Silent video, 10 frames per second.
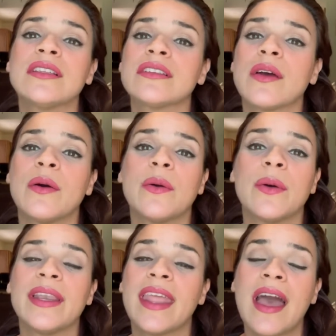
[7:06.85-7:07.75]
So
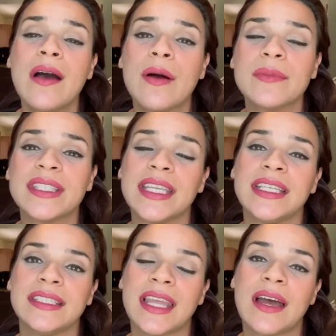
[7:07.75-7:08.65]
now I'm
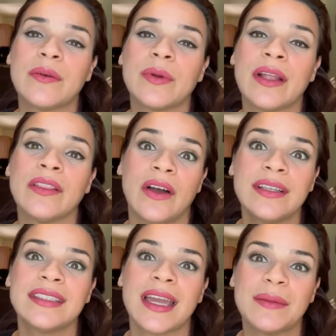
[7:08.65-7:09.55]
sitting down
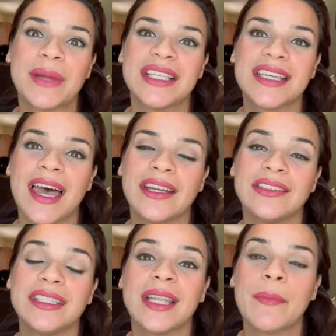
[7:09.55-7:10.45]
alongside my
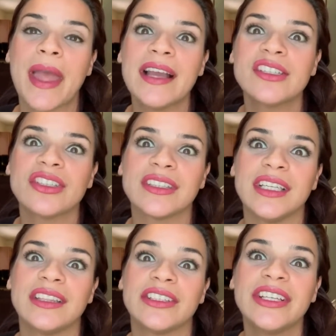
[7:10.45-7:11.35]
child, and I'm actually
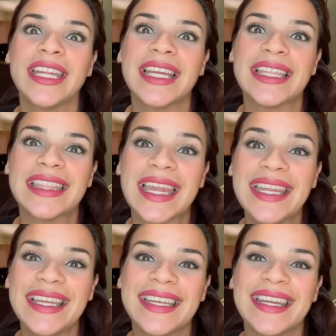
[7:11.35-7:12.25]
learning and
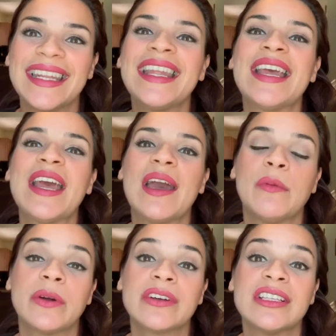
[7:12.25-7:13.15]
liking it, and
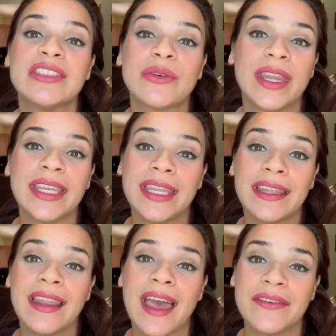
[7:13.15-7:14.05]
we're enjoying it
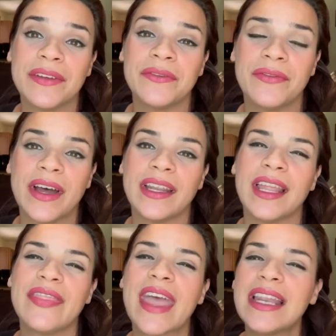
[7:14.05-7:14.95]
and having fun.
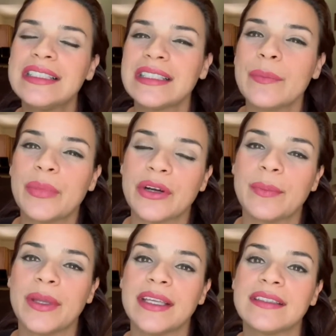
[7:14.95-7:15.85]
And that is the
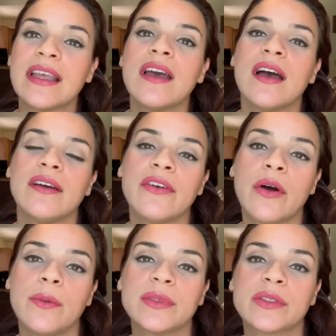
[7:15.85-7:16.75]
purpose of
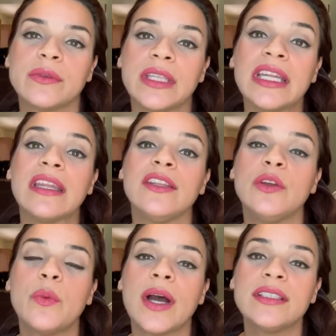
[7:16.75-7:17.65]
homeschooling. You
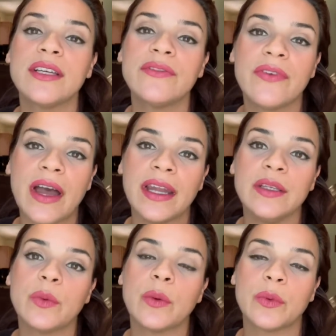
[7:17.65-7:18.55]
want to
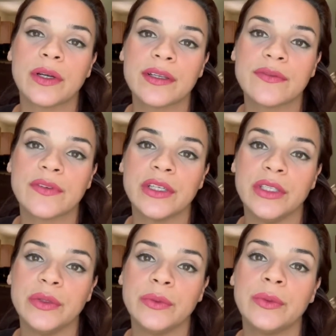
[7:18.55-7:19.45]
find what works for
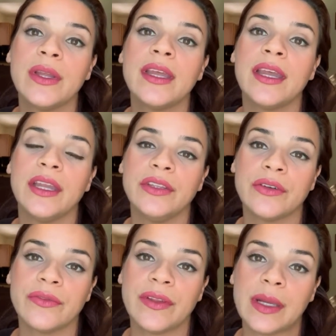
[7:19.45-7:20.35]
you and
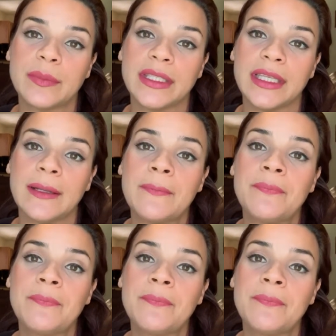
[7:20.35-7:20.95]
your family.